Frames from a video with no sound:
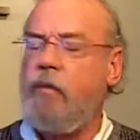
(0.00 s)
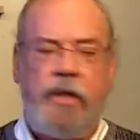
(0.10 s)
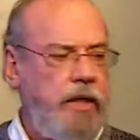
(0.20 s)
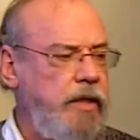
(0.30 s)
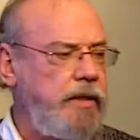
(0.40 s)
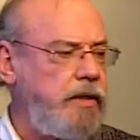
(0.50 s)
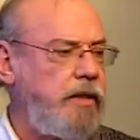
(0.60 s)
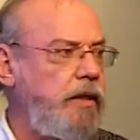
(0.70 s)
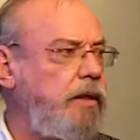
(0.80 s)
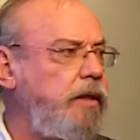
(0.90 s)
Because I
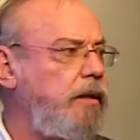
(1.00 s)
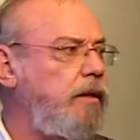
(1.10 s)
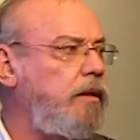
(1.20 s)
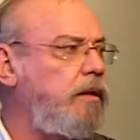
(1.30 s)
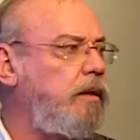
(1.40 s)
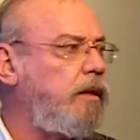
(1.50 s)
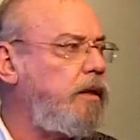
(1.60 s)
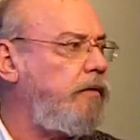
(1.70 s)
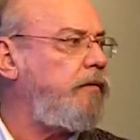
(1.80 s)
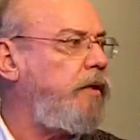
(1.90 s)
see a
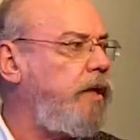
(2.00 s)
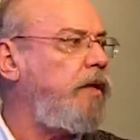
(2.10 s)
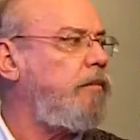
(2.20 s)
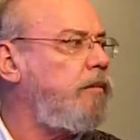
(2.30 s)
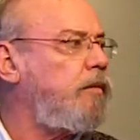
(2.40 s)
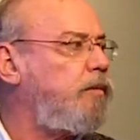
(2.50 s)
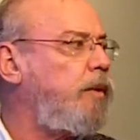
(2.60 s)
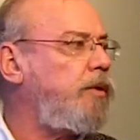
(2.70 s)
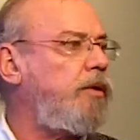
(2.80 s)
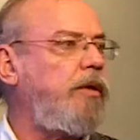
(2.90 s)
gift in them,
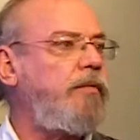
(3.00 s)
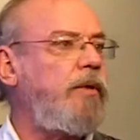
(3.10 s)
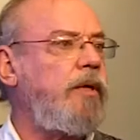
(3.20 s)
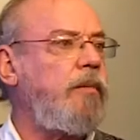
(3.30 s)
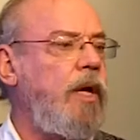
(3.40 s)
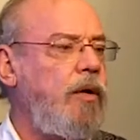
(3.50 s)
spiritual gift in them.